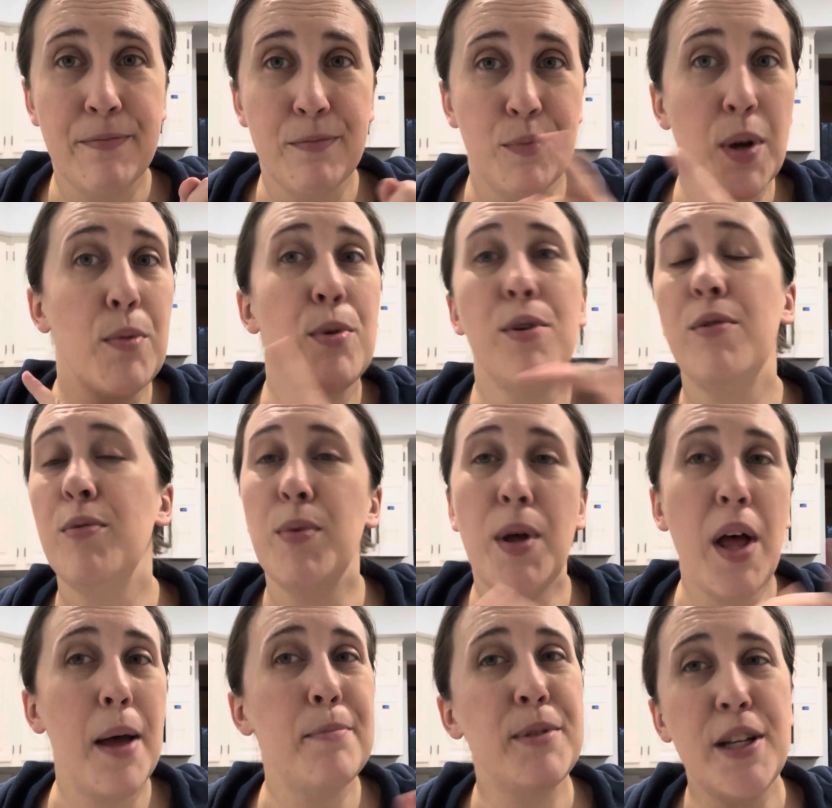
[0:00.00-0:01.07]
We'll
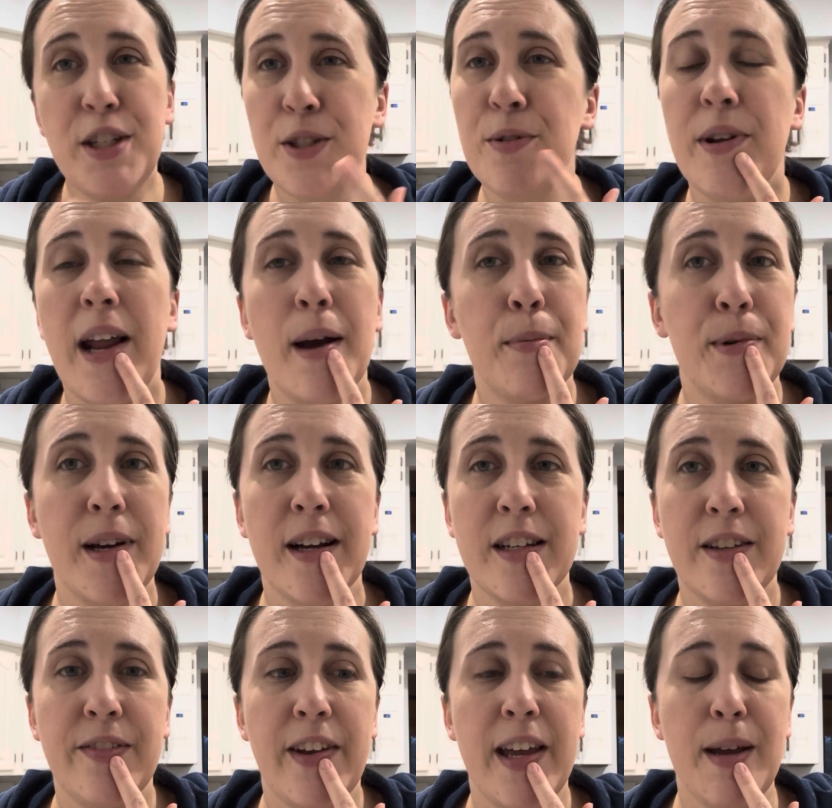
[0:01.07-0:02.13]
update you on how
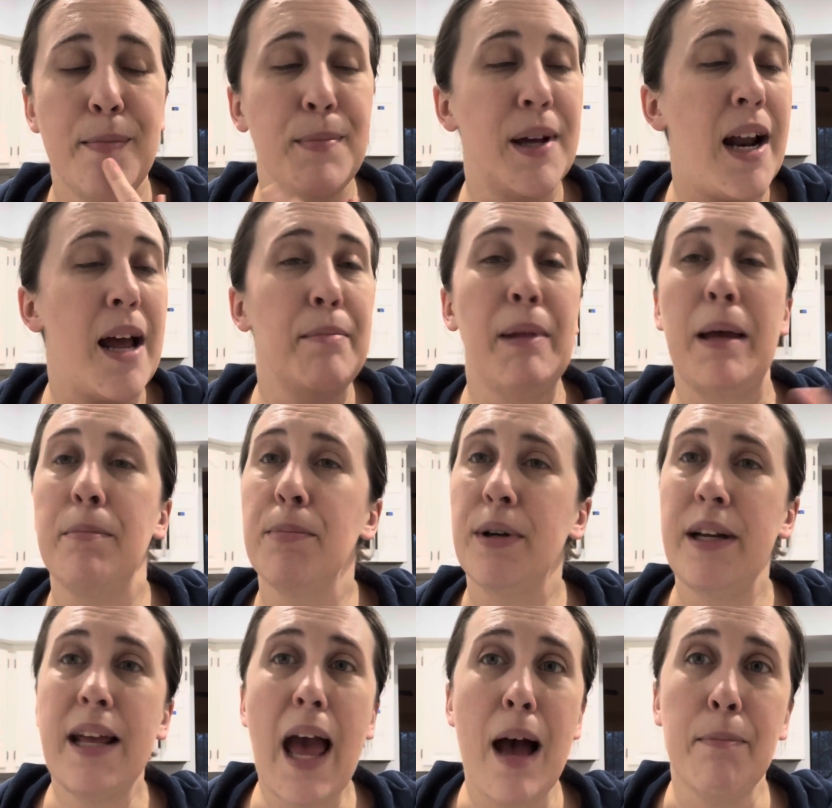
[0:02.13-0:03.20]
productive I am, but I'm like
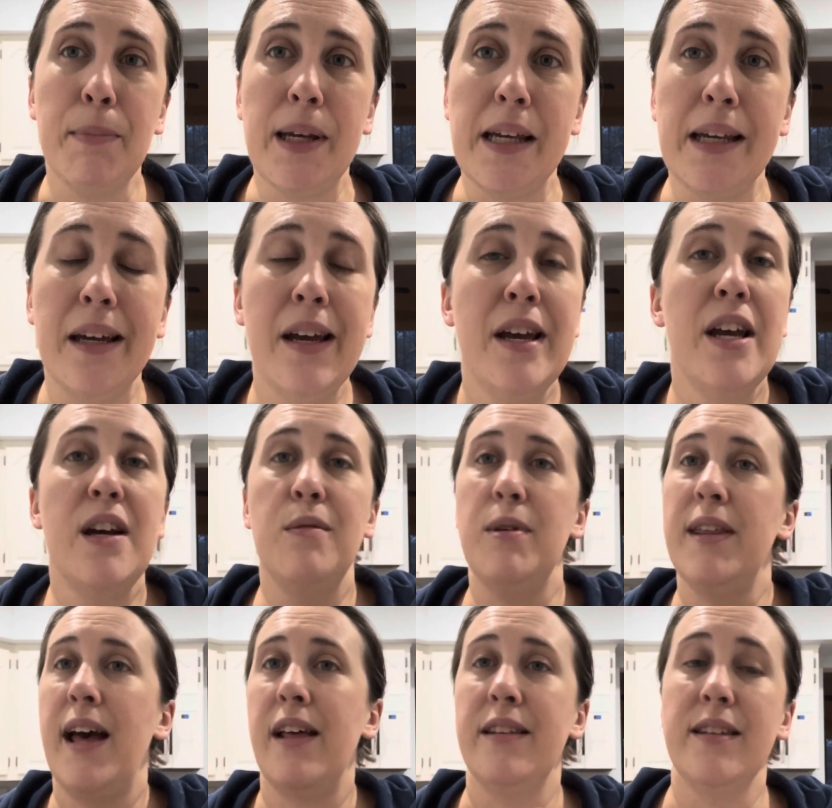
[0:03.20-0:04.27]
pretty happy
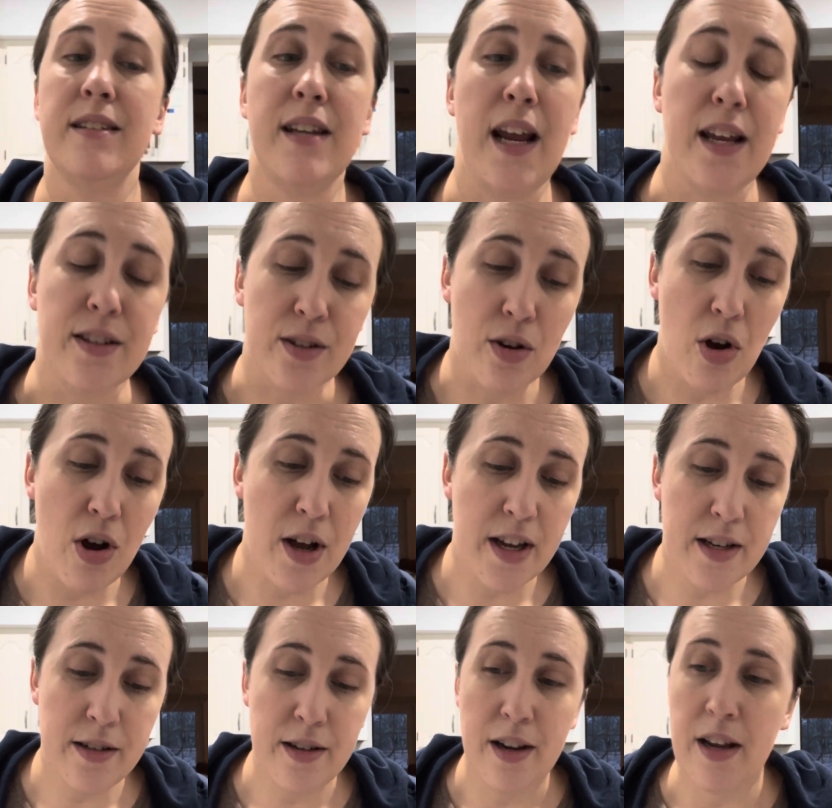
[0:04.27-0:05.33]
with how this day has
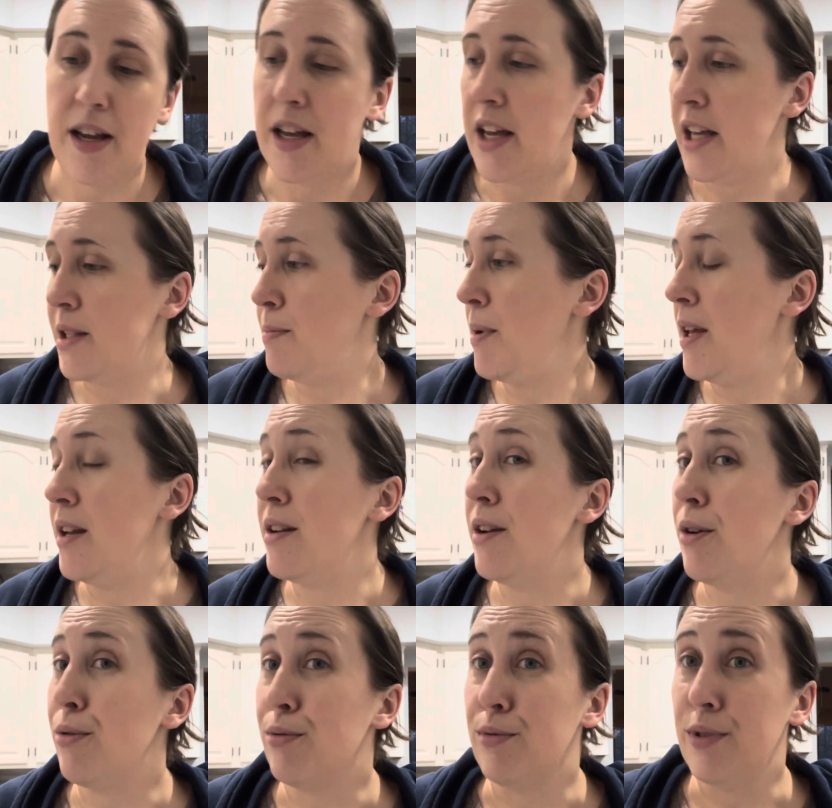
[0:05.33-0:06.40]
gone. It's been
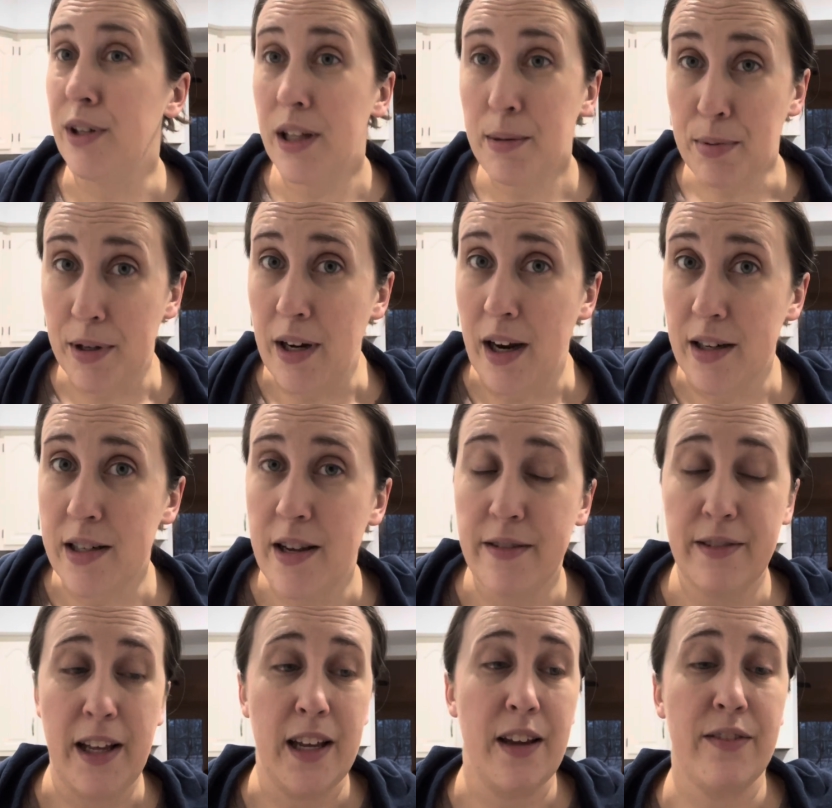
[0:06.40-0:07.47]
really productive.
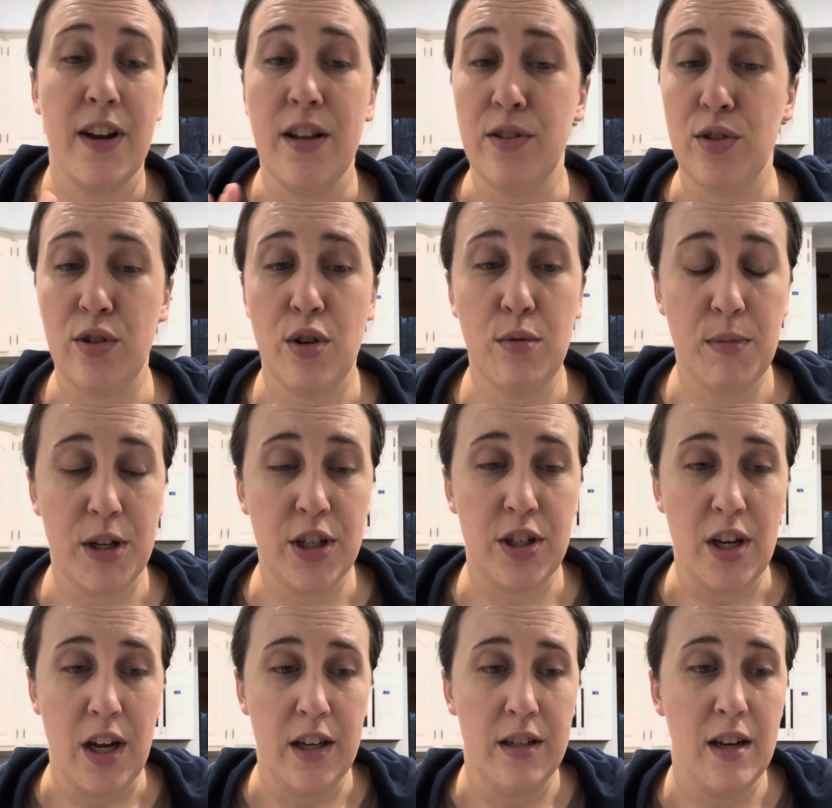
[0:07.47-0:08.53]
Like, I've gotten so much
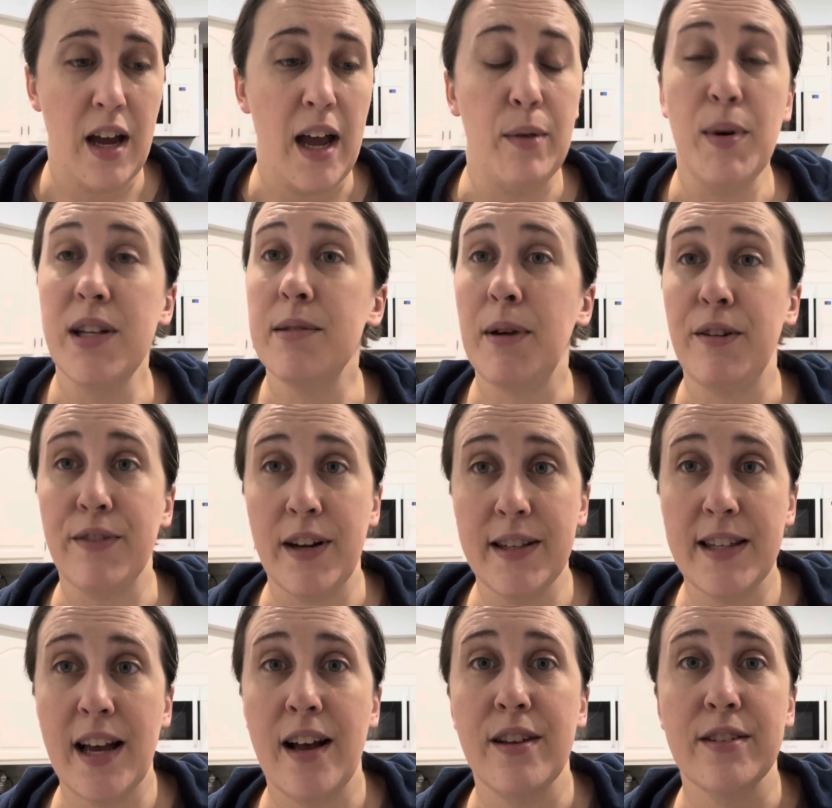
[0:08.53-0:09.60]
done. I went to my
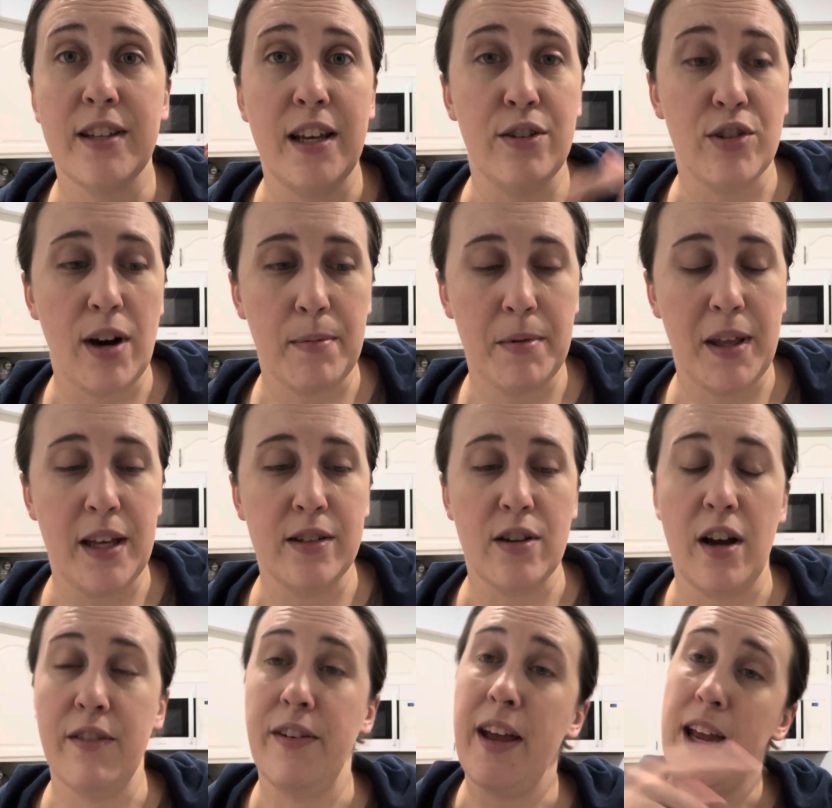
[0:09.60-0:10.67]
friend's house and dropped things
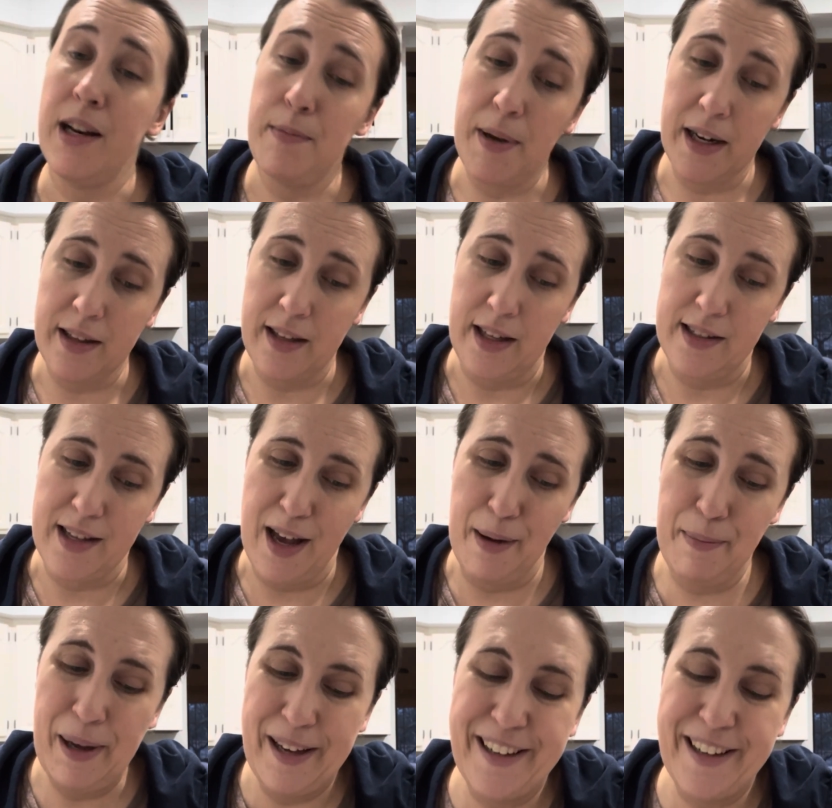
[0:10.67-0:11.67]
off and picked things up.